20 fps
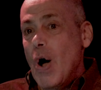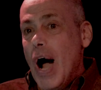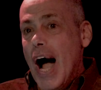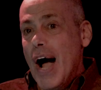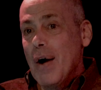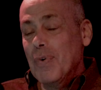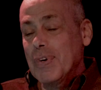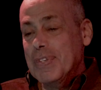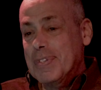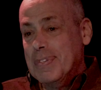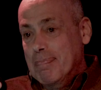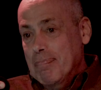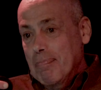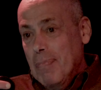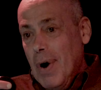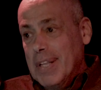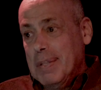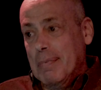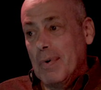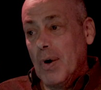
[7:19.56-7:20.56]
I was
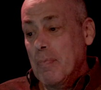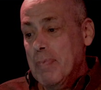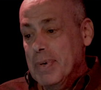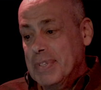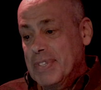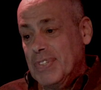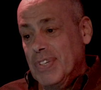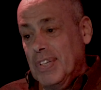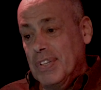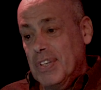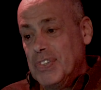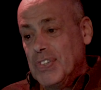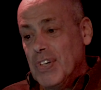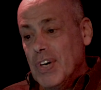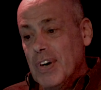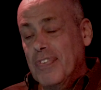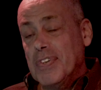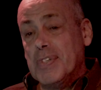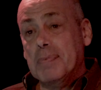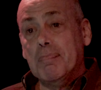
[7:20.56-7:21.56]
minding my own business on the
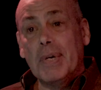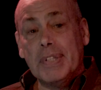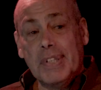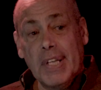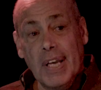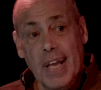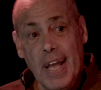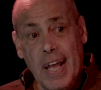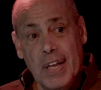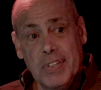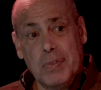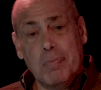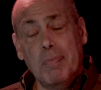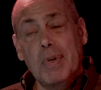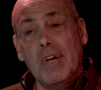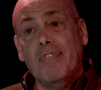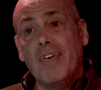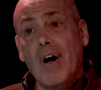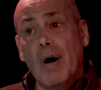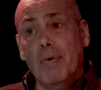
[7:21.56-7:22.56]
surface, but they asked
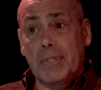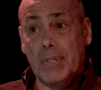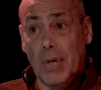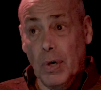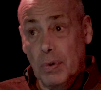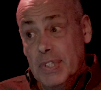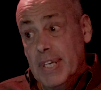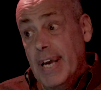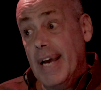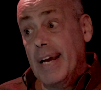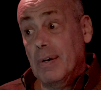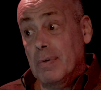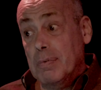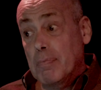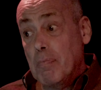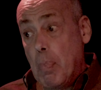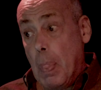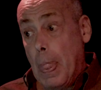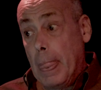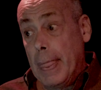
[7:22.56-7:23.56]
me if I would go
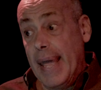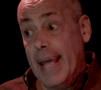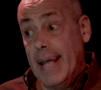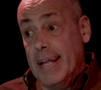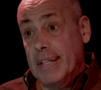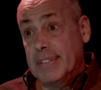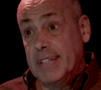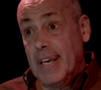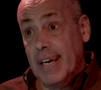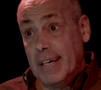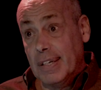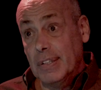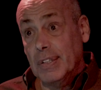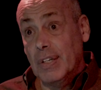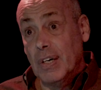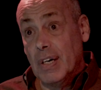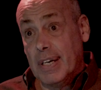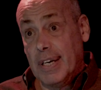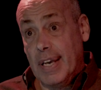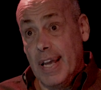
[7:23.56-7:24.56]
down and take a
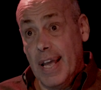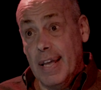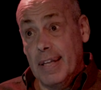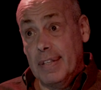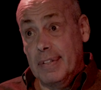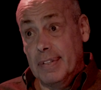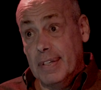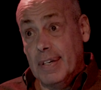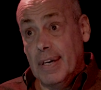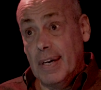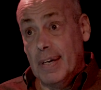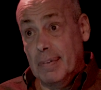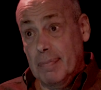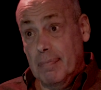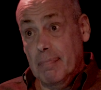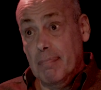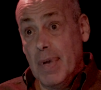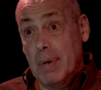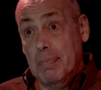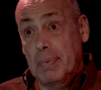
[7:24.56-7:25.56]
look and
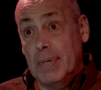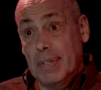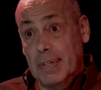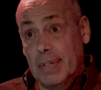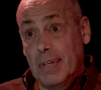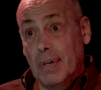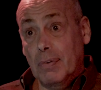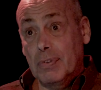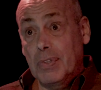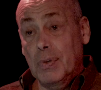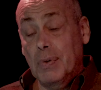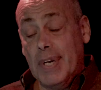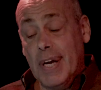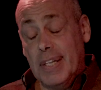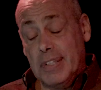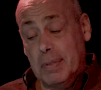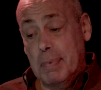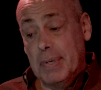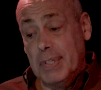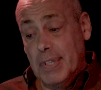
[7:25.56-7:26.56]
uh, maybe you know do what
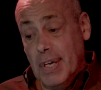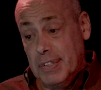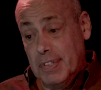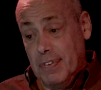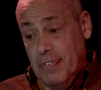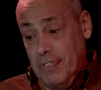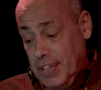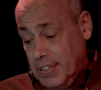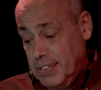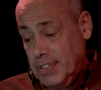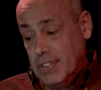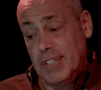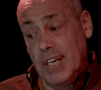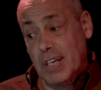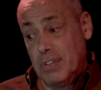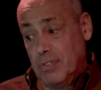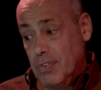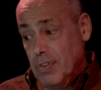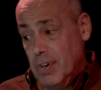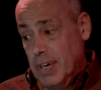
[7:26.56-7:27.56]
had to be done to fix this
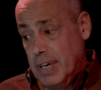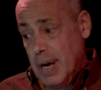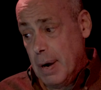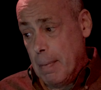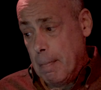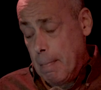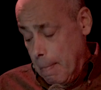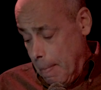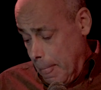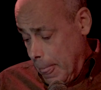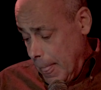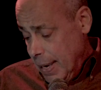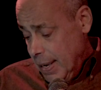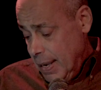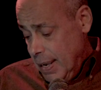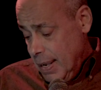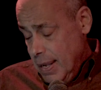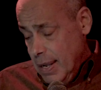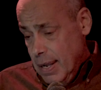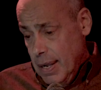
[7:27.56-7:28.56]
astronaut up.
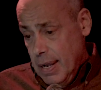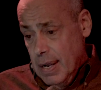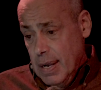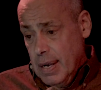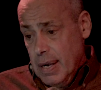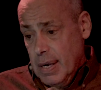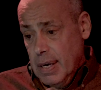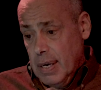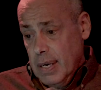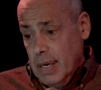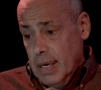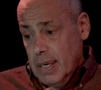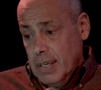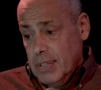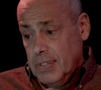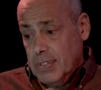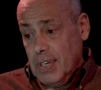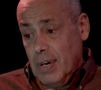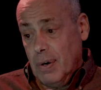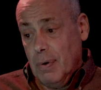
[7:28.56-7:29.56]

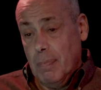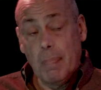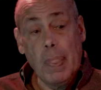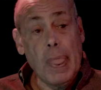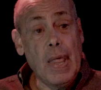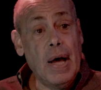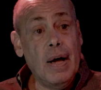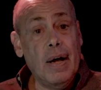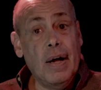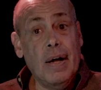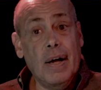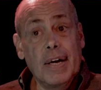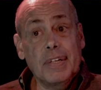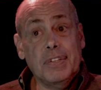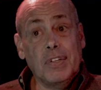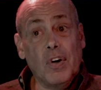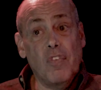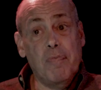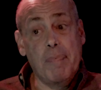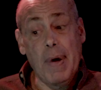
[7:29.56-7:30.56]
So uh, I
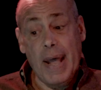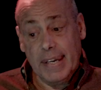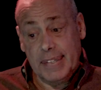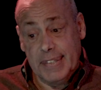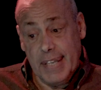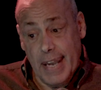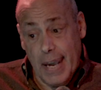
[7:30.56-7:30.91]
dove back